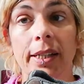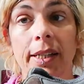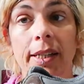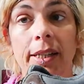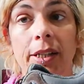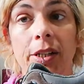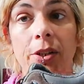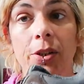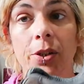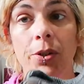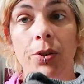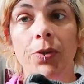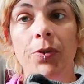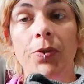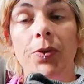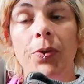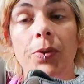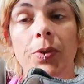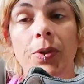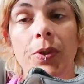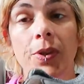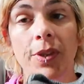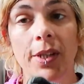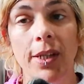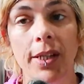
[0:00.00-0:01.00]
useful
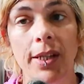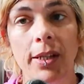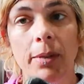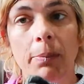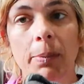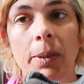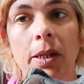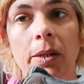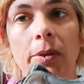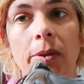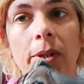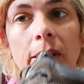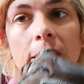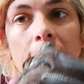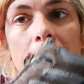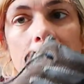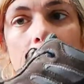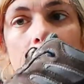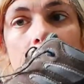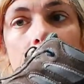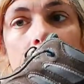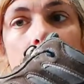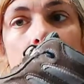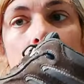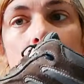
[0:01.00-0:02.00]
to think about is
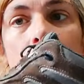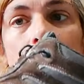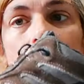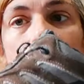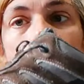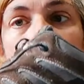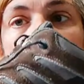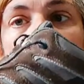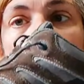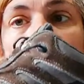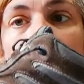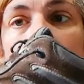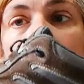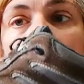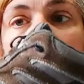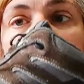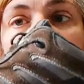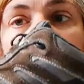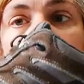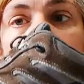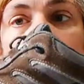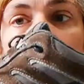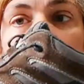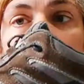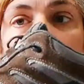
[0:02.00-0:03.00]
this shoe
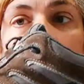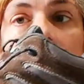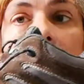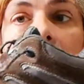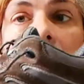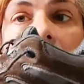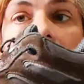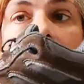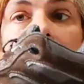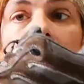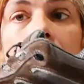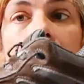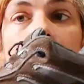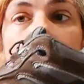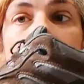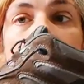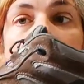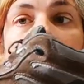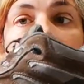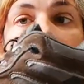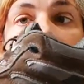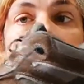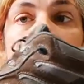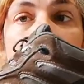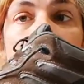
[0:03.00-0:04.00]
looks quite
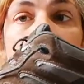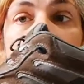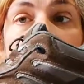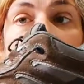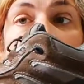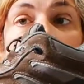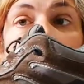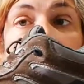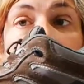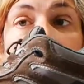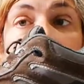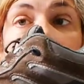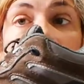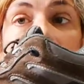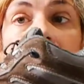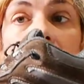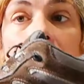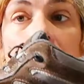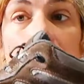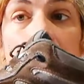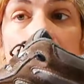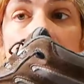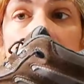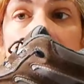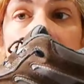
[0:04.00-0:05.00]
flat, doesn't it? It
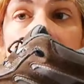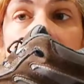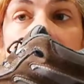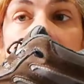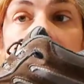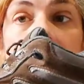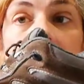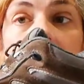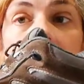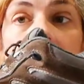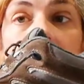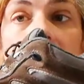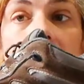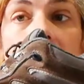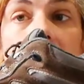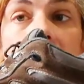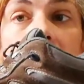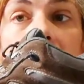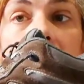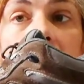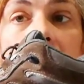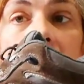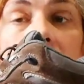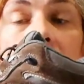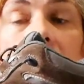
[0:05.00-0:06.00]
looks like the
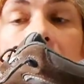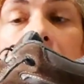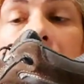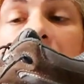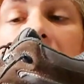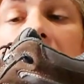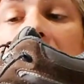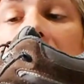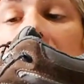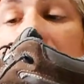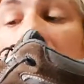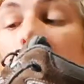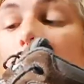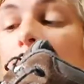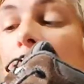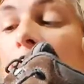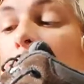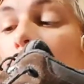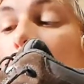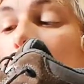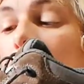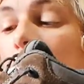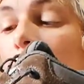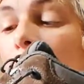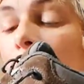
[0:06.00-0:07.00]
heel
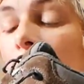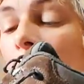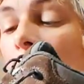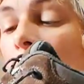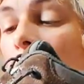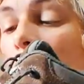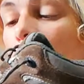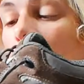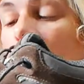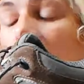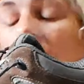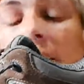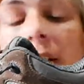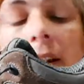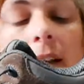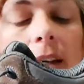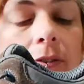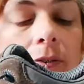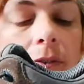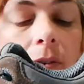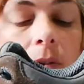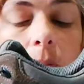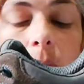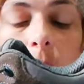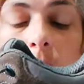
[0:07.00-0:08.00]
here is
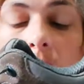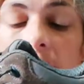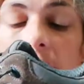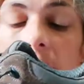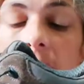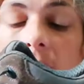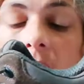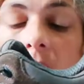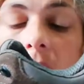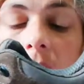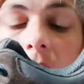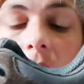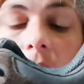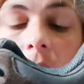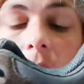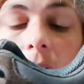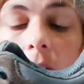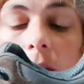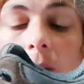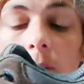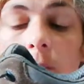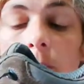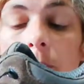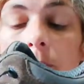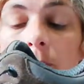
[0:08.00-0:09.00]
level with
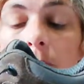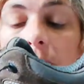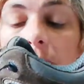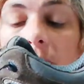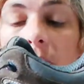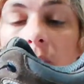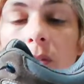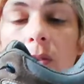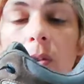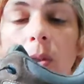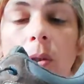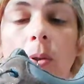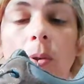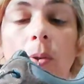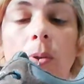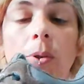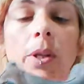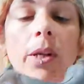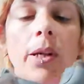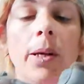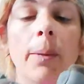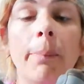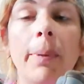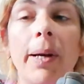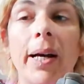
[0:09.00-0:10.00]
the sole,
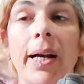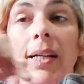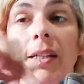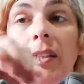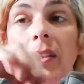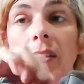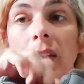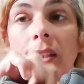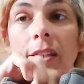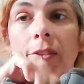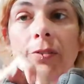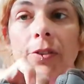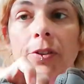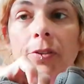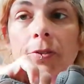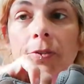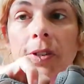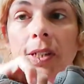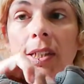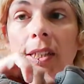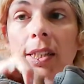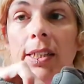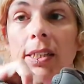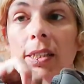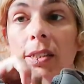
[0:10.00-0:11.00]
but actually if you
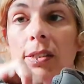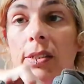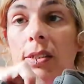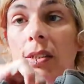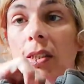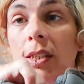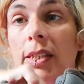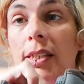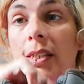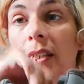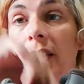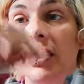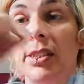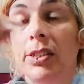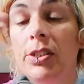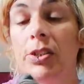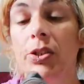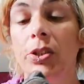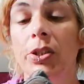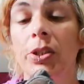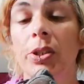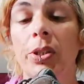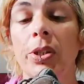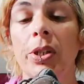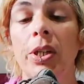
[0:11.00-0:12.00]
feel inside this
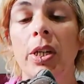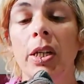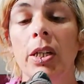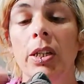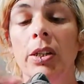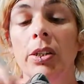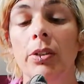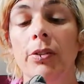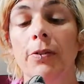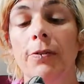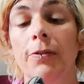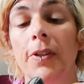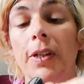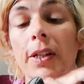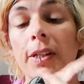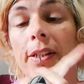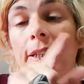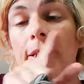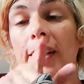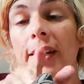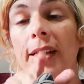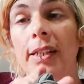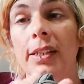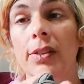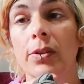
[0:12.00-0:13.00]
shoe, you'll find
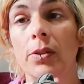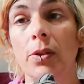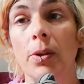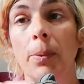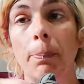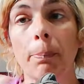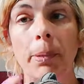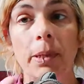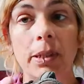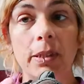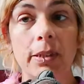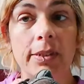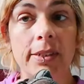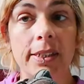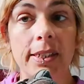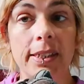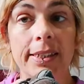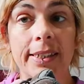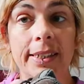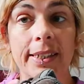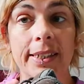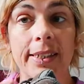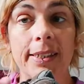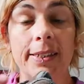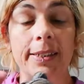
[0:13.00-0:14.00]
that it's got a built-in
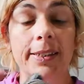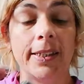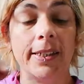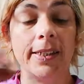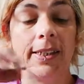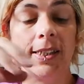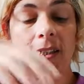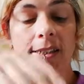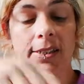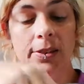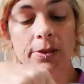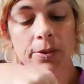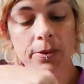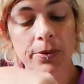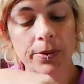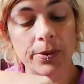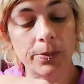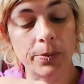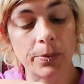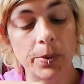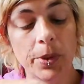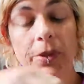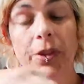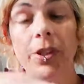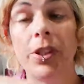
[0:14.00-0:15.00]
heel, and it's not
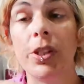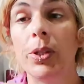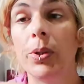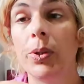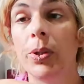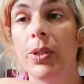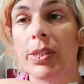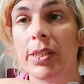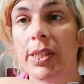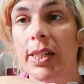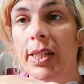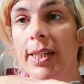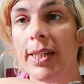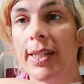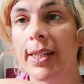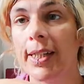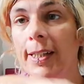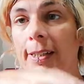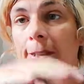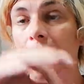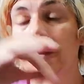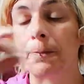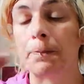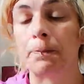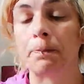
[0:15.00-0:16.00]
one that you can take
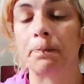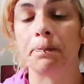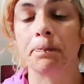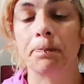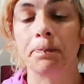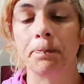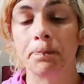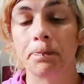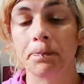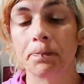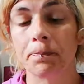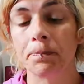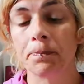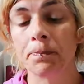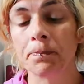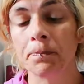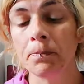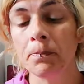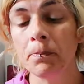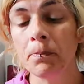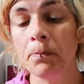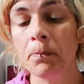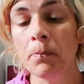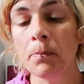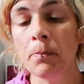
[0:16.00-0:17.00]
out.
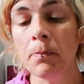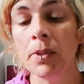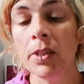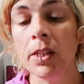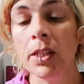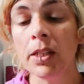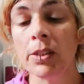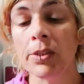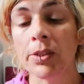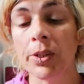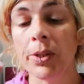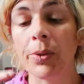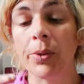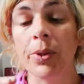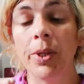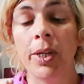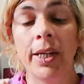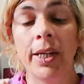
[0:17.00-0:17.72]
So